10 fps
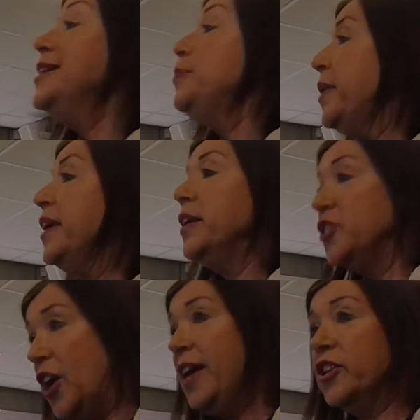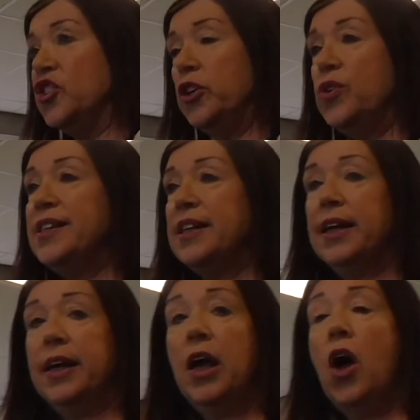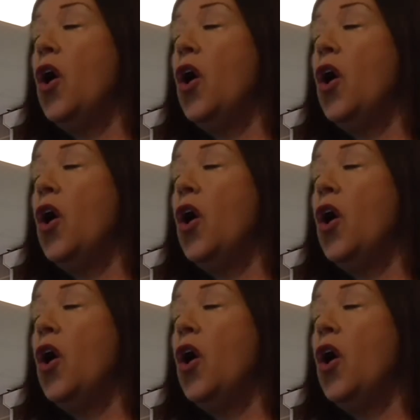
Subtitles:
is being challenged increasingly